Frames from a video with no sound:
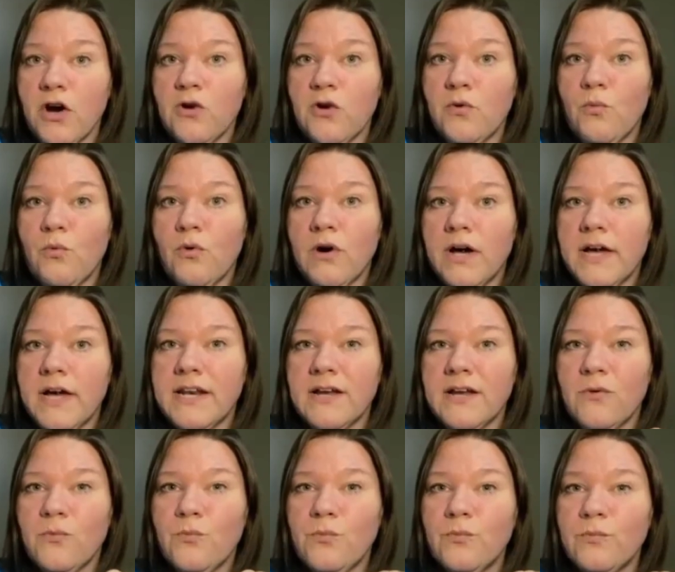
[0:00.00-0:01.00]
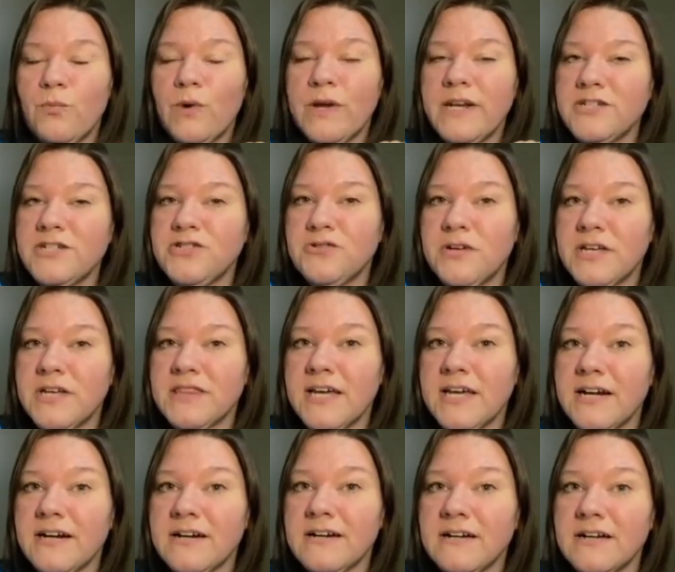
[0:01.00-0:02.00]
of 2001. When did you get
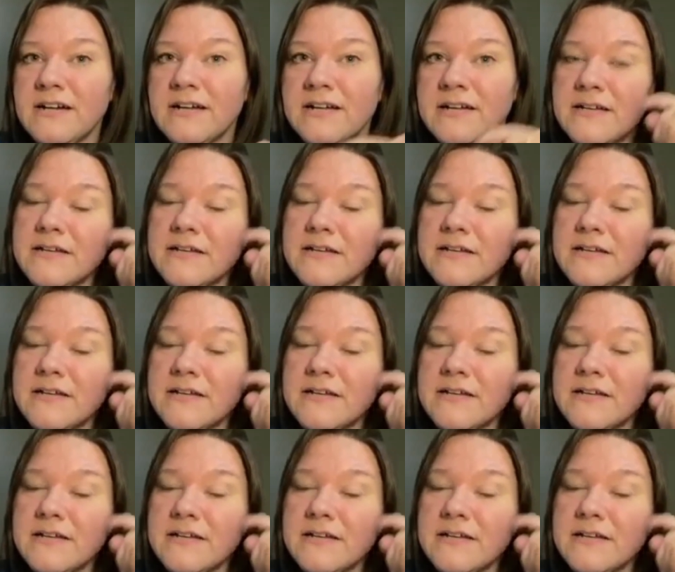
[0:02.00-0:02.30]
there?